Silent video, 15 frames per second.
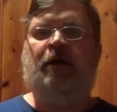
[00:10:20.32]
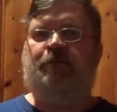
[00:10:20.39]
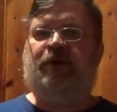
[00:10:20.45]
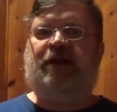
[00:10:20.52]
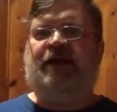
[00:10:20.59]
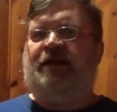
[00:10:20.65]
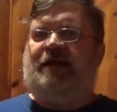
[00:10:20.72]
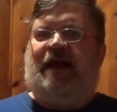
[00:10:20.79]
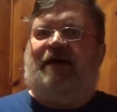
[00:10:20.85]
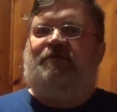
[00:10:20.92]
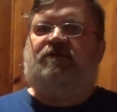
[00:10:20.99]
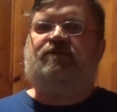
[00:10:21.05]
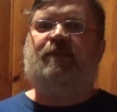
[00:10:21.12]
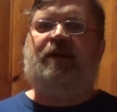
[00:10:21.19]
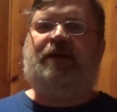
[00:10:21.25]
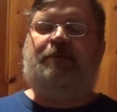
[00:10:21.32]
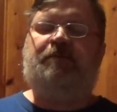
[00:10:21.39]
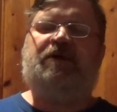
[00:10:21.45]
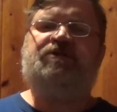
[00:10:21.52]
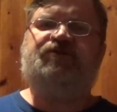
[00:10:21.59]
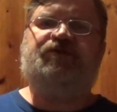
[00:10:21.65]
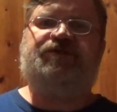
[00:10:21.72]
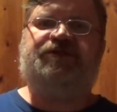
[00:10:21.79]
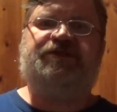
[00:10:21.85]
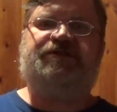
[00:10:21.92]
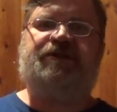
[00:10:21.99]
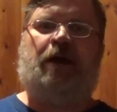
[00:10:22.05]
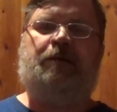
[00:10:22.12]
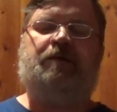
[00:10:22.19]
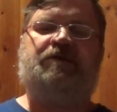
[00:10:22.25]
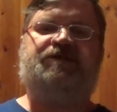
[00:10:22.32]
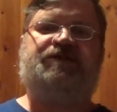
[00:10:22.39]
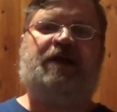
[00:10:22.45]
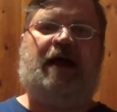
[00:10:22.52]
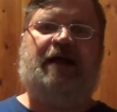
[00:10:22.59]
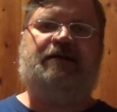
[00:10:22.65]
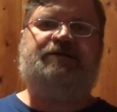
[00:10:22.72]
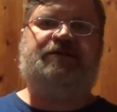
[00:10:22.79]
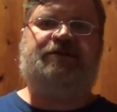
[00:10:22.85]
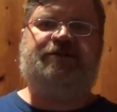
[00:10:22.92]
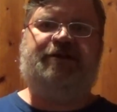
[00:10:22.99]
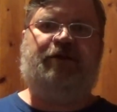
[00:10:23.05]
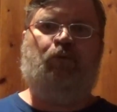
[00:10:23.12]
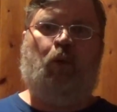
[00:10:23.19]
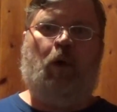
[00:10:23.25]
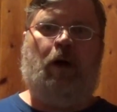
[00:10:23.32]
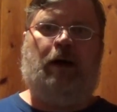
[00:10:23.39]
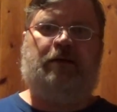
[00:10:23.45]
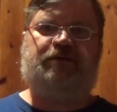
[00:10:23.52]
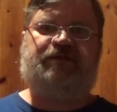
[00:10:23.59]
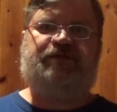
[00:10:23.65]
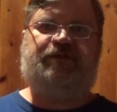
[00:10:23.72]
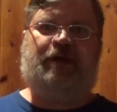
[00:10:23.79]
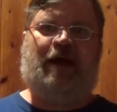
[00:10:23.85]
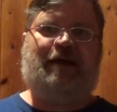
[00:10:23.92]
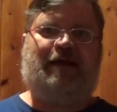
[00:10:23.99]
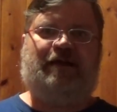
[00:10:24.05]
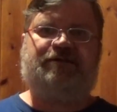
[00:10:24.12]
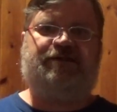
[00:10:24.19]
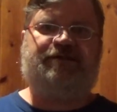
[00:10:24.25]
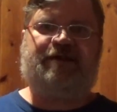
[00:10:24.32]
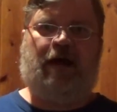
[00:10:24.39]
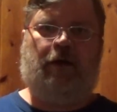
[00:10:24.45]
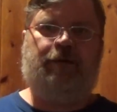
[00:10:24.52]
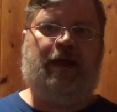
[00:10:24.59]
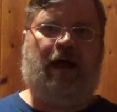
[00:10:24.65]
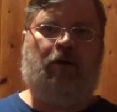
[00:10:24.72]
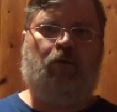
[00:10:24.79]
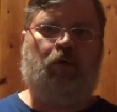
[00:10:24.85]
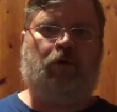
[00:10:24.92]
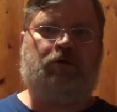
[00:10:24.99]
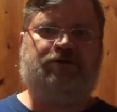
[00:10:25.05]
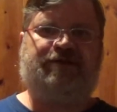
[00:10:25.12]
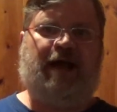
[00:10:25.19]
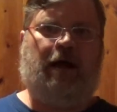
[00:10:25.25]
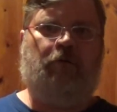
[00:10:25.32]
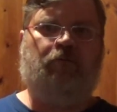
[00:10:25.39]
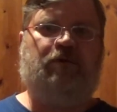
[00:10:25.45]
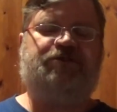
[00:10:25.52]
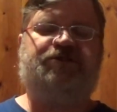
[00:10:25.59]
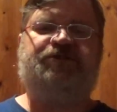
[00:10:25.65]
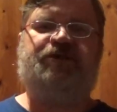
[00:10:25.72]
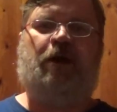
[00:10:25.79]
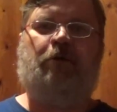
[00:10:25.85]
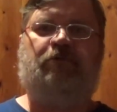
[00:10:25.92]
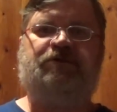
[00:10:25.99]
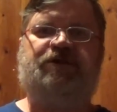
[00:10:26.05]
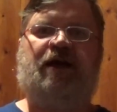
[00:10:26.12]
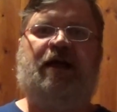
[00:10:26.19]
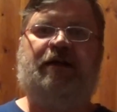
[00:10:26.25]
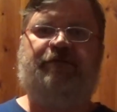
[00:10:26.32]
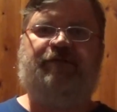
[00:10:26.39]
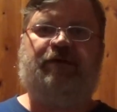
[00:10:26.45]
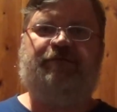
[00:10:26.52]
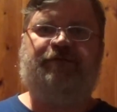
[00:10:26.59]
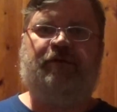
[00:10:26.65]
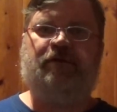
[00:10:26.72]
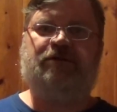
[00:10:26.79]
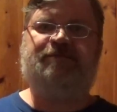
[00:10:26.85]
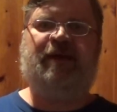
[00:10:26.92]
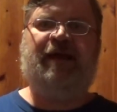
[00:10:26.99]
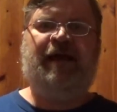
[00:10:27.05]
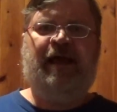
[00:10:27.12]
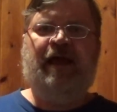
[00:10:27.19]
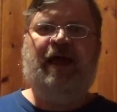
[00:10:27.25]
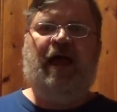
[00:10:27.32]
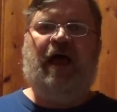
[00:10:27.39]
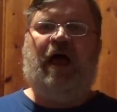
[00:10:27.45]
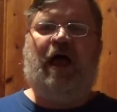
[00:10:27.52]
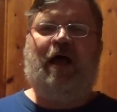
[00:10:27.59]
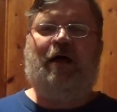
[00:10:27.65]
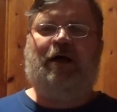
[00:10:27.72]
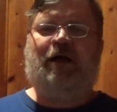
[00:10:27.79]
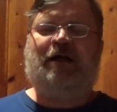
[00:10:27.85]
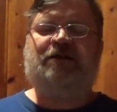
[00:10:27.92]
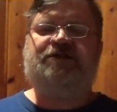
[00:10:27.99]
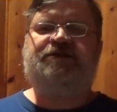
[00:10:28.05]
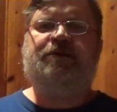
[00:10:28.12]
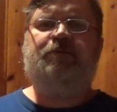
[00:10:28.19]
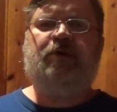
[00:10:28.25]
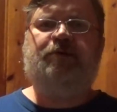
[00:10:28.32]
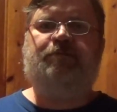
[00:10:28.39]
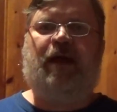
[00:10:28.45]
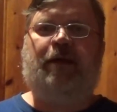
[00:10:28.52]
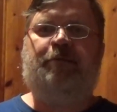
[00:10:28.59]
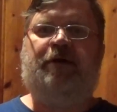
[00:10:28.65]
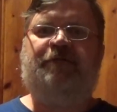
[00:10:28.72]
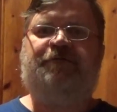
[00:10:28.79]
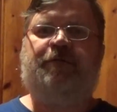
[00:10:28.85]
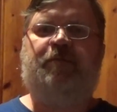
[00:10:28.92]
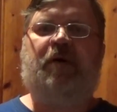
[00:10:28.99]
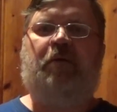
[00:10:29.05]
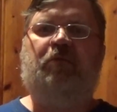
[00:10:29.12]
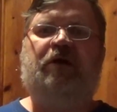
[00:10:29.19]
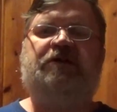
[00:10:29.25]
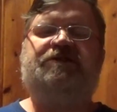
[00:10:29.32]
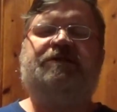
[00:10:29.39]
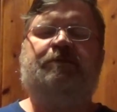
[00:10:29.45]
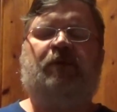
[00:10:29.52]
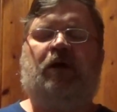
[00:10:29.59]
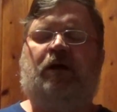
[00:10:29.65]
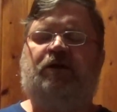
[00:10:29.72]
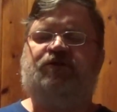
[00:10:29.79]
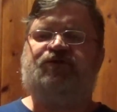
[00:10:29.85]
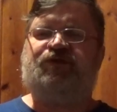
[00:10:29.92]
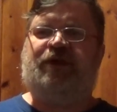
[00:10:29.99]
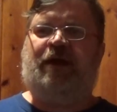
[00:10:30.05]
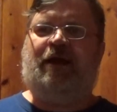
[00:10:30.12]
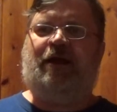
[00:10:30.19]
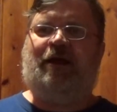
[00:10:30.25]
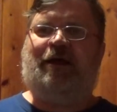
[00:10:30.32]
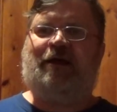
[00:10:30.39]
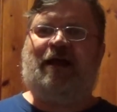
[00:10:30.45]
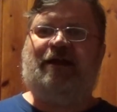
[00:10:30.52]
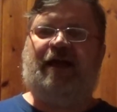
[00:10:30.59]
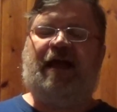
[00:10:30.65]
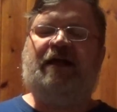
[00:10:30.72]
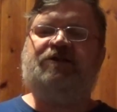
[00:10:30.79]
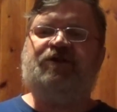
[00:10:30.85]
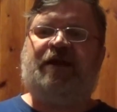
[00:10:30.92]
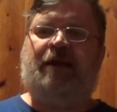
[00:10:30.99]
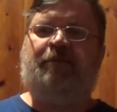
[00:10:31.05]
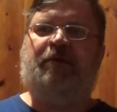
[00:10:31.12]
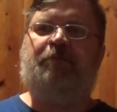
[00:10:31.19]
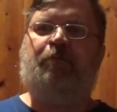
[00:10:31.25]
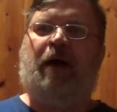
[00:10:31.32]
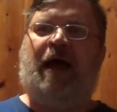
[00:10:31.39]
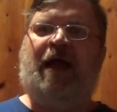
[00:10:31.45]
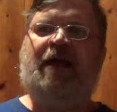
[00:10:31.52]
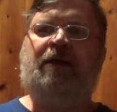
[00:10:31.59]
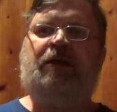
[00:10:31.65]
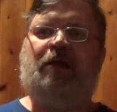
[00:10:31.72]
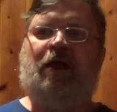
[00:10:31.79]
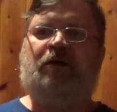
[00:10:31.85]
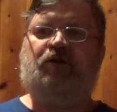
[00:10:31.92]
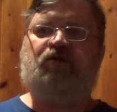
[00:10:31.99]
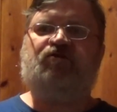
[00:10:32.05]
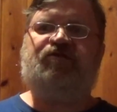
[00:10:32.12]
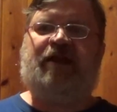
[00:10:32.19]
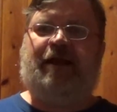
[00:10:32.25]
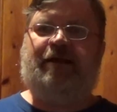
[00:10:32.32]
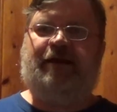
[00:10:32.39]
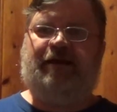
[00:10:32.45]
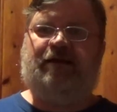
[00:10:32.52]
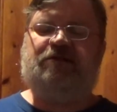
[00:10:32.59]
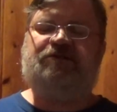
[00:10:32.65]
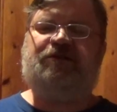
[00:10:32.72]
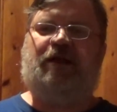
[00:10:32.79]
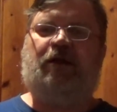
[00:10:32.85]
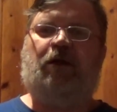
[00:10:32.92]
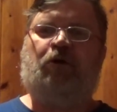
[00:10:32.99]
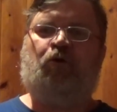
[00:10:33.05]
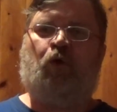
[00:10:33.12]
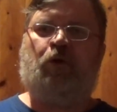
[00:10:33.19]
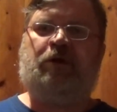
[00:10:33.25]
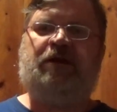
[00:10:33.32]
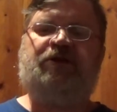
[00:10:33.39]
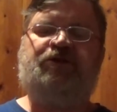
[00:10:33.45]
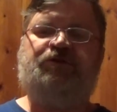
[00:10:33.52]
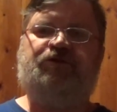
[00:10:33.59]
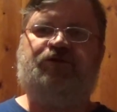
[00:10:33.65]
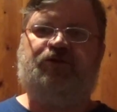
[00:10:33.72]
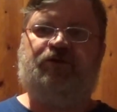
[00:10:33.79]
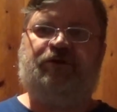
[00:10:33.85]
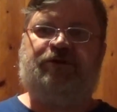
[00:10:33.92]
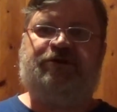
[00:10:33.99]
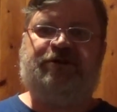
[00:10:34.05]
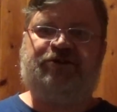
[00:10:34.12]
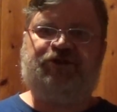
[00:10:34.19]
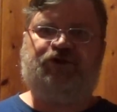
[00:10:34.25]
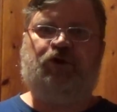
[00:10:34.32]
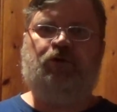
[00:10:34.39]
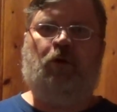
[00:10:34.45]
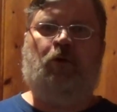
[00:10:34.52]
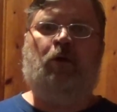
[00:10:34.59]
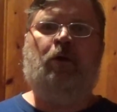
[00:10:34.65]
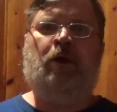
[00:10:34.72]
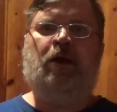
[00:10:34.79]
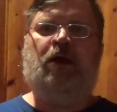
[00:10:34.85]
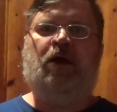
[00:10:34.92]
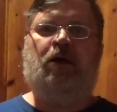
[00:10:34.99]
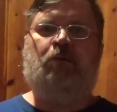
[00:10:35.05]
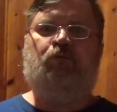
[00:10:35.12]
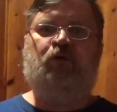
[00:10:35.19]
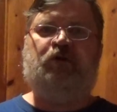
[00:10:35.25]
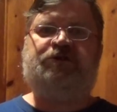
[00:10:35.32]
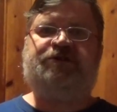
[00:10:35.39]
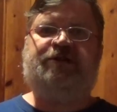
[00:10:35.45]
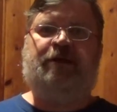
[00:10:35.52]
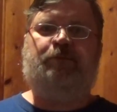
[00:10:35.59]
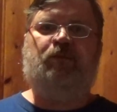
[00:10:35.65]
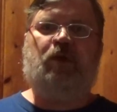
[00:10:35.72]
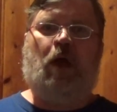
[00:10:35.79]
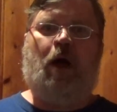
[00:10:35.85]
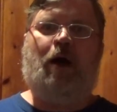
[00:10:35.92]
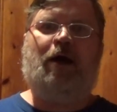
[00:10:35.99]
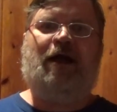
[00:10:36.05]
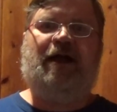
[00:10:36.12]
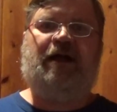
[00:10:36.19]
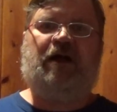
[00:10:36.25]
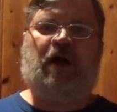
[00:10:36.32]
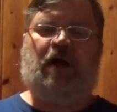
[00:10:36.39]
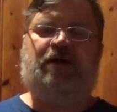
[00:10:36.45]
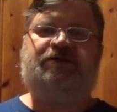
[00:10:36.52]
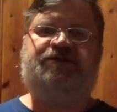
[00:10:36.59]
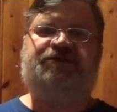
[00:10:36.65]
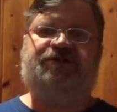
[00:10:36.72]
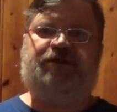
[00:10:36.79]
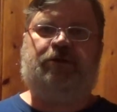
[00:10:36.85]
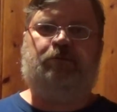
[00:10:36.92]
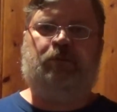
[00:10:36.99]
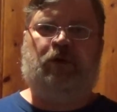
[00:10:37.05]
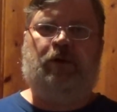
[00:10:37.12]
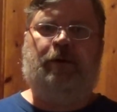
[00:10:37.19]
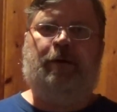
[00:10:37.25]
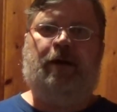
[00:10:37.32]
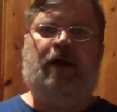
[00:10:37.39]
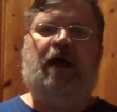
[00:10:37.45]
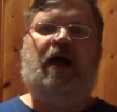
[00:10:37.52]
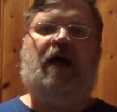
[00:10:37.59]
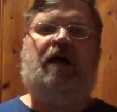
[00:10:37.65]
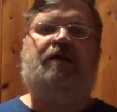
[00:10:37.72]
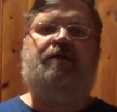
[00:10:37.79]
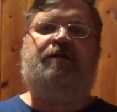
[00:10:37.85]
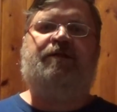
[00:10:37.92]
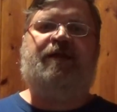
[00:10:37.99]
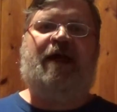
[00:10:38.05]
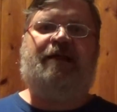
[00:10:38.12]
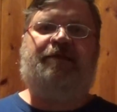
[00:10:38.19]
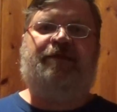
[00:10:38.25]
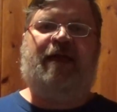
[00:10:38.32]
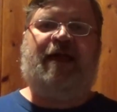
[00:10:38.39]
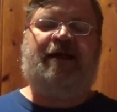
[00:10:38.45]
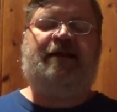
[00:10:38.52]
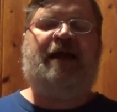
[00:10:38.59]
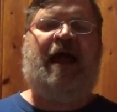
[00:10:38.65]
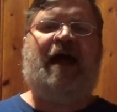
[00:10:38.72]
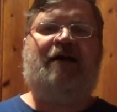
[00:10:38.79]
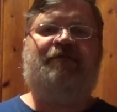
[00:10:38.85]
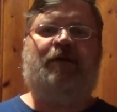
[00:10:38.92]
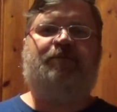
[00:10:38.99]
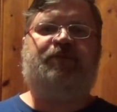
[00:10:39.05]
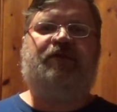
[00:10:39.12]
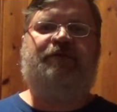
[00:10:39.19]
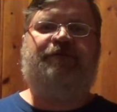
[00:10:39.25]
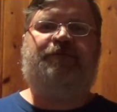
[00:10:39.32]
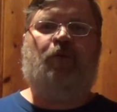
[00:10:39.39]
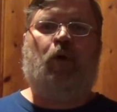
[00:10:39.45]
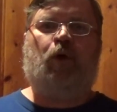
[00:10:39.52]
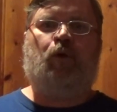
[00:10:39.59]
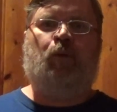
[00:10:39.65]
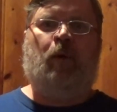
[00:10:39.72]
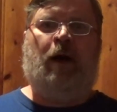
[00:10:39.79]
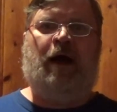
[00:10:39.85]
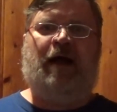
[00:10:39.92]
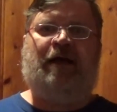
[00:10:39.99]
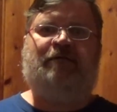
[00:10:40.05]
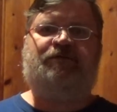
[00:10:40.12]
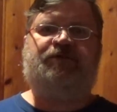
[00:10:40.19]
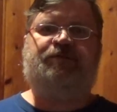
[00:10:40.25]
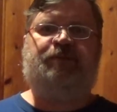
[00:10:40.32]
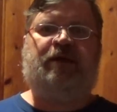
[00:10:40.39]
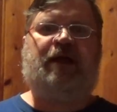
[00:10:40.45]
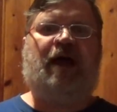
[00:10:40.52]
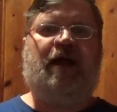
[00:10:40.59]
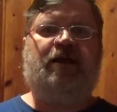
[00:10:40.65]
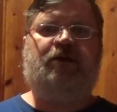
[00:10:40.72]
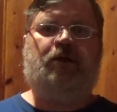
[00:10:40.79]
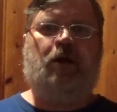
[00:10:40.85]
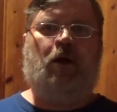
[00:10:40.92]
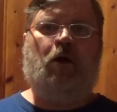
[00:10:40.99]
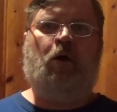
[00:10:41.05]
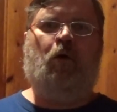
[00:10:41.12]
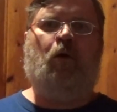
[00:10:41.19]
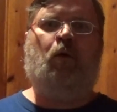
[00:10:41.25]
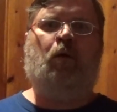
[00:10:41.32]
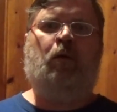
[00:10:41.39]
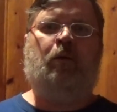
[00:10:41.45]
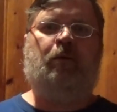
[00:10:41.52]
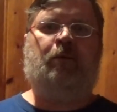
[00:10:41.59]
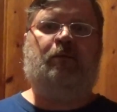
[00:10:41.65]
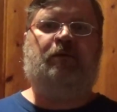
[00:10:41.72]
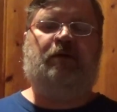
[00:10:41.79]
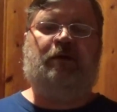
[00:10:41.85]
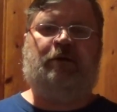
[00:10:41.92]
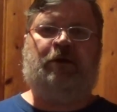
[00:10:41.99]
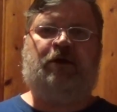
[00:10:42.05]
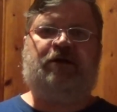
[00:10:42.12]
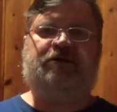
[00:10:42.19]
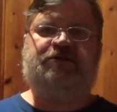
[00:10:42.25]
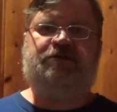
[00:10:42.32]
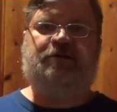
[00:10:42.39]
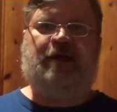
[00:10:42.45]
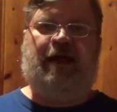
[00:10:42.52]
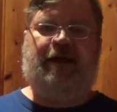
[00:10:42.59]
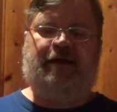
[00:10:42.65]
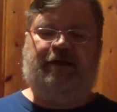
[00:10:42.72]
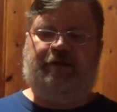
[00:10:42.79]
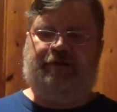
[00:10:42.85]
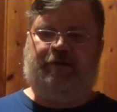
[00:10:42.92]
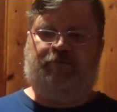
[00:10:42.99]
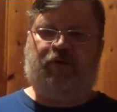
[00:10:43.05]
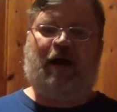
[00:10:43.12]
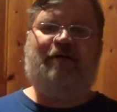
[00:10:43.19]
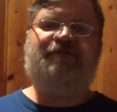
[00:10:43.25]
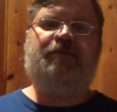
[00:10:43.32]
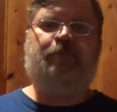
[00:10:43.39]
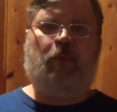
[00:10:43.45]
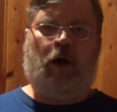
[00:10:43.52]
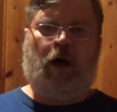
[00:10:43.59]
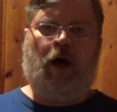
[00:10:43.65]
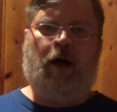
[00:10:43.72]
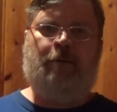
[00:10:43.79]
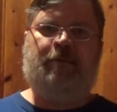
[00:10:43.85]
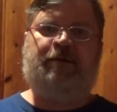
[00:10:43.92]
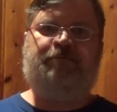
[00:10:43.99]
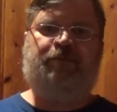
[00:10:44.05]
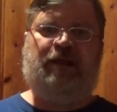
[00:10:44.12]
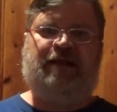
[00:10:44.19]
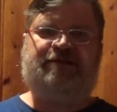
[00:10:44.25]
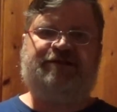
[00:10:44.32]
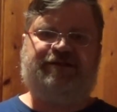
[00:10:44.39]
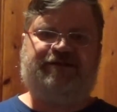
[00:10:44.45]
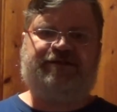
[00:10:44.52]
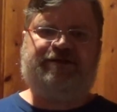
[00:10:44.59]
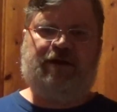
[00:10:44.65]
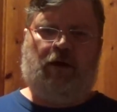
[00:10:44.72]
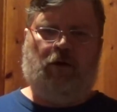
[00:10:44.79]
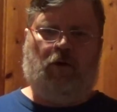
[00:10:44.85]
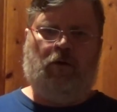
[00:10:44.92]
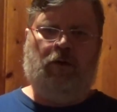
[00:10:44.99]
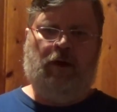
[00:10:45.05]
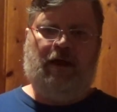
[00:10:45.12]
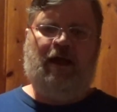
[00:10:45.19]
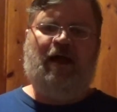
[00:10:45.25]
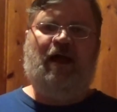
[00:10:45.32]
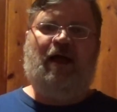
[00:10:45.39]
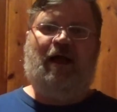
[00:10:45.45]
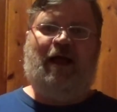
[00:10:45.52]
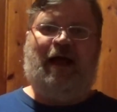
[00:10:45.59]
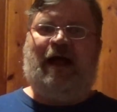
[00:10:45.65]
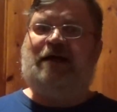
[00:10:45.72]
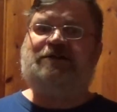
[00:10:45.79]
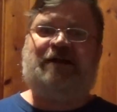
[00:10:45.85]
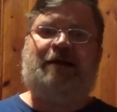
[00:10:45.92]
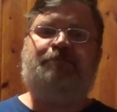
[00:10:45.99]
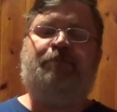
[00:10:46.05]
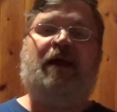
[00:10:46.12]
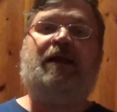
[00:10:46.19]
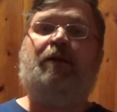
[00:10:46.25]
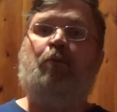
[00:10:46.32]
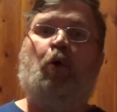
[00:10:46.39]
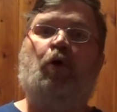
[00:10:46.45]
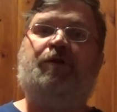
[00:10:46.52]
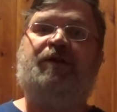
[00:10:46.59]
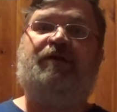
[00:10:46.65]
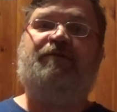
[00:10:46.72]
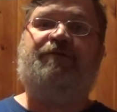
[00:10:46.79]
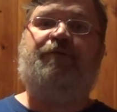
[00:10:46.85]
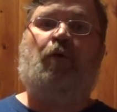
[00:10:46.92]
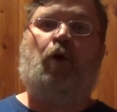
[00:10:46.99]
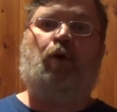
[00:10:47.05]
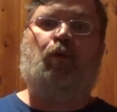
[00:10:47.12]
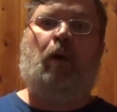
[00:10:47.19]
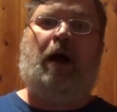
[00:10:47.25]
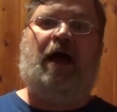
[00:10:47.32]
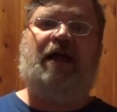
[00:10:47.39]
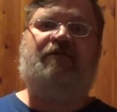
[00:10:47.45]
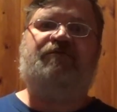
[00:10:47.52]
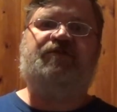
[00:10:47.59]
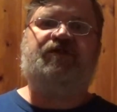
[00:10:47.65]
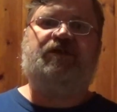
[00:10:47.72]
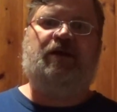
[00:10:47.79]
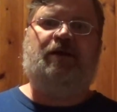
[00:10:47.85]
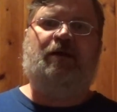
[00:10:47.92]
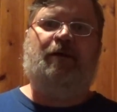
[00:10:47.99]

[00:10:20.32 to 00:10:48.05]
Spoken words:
But he can have as many mistresses on the sides as he wants, I guess is how that works out, which has always kind of confused me. Can someone maybe from a Muslim country kind of educate me? My understanding is that according to traditional Muslim law and custom, that they can have up to 4 wives. But I know, because like the Prophet Muhammad, bless his soul, has had many more than 4 wives.